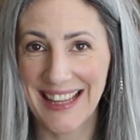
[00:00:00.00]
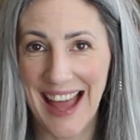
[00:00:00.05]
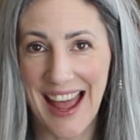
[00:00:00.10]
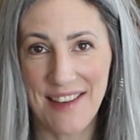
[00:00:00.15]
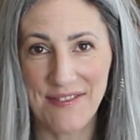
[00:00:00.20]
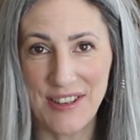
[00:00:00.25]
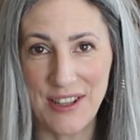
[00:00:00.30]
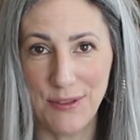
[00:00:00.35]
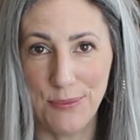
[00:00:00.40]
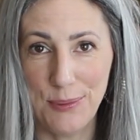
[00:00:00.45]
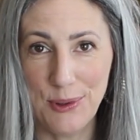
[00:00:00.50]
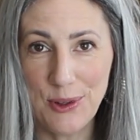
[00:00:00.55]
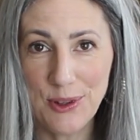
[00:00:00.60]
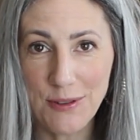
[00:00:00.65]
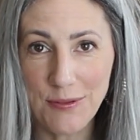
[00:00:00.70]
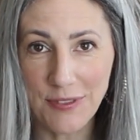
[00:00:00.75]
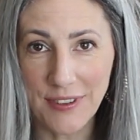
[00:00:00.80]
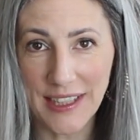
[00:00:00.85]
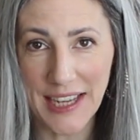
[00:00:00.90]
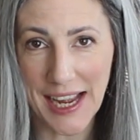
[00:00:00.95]
have these
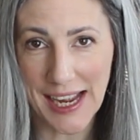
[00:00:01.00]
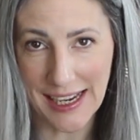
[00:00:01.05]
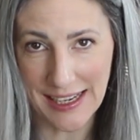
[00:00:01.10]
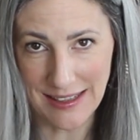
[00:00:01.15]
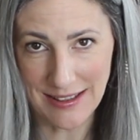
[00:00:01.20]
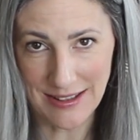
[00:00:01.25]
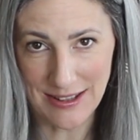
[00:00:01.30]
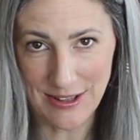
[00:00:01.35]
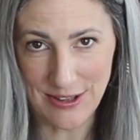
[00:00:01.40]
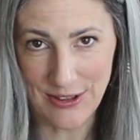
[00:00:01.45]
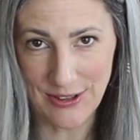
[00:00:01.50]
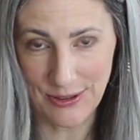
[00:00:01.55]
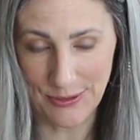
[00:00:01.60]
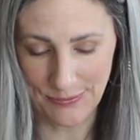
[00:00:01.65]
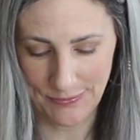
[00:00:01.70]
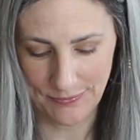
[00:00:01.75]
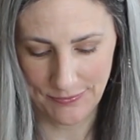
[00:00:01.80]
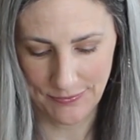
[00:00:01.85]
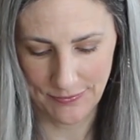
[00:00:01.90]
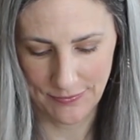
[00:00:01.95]
beautifully iced.
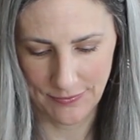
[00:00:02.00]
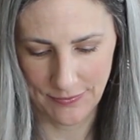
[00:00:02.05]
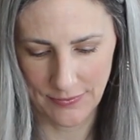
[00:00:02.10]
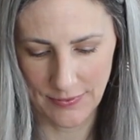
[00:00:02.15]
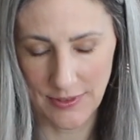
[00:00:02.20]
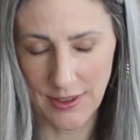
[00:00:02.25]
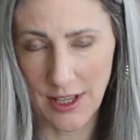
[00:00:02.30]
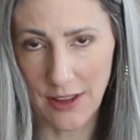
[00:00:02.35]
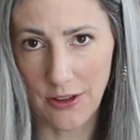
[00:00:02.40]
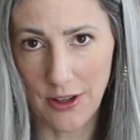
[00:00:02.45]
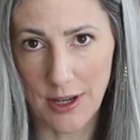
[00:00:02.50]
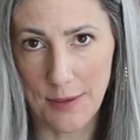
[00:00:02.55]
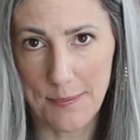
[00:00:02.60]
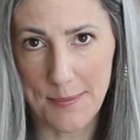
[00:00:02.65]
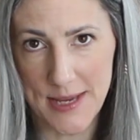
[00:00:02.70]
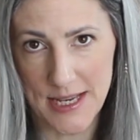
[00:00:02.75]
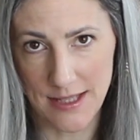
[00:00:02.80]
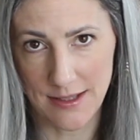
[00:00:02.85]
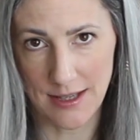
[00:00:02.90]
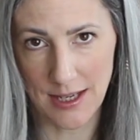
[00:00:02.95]
They look
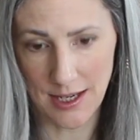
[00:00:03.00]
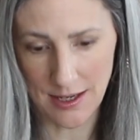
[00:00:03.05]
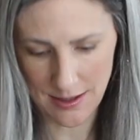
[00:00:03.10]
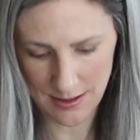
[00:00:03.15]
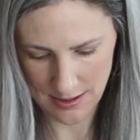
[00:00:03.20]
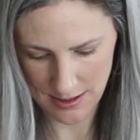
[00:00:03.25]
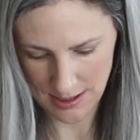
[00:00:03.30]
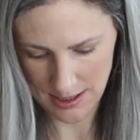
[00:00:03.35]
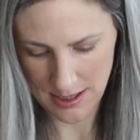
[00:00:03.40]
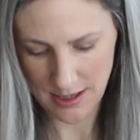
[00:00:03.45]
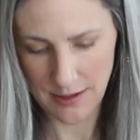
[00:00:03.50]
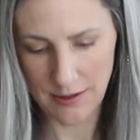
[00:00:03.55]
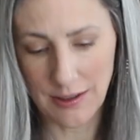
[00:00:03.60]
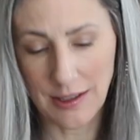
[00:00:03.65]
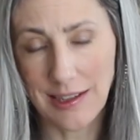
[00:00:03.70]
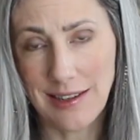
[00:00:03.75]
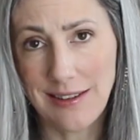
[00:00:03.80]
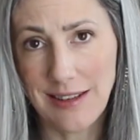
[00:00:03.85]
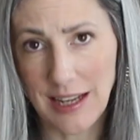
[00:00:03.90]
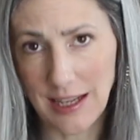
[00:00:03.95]
amazing.
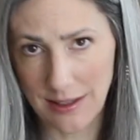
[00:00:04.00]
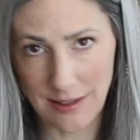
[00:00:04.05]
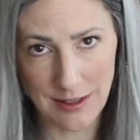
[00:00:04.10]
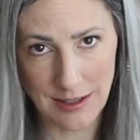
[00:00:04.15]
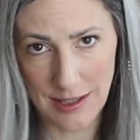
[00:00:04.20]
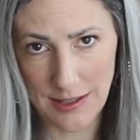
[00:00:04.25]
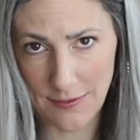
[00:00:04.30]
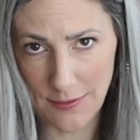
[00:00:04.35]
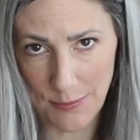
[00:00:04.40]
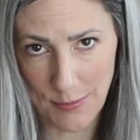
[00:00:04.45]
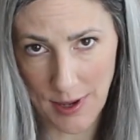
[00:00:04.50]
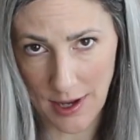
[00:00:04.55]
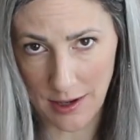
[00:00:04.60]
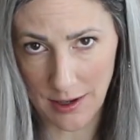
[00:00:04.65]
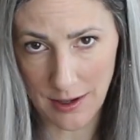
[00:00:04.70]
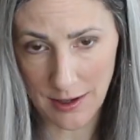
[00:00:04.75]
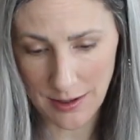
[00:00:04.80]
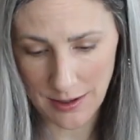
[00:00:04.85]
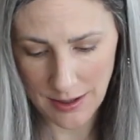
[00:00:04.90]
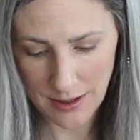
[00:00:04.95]
They're going to taste even
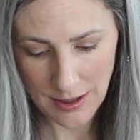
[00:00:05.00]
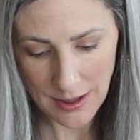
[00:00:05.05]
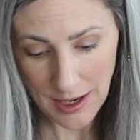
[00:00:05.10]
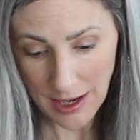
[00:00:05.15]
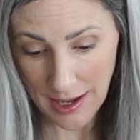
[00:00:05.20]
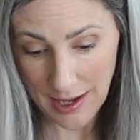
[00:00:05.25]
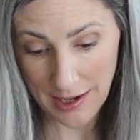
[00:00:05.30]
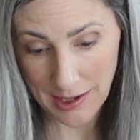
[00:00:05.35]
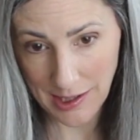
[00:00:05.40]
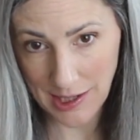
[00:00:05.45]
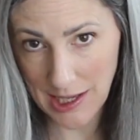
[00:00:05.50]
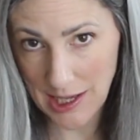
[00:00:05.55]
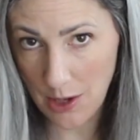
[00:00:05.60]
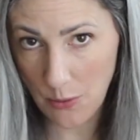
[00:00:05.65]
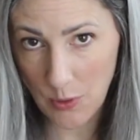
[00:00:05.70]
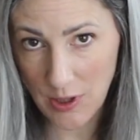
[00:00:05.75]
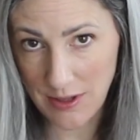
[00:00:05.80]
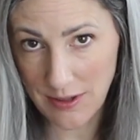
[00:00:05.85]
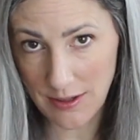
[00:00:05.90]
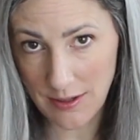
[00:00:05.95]
better. And I
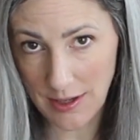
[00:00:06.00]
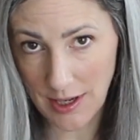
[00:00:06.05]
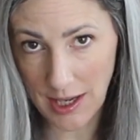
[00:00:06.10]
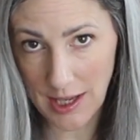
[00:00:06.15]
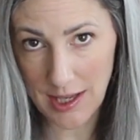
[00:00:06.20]
can't wait to dig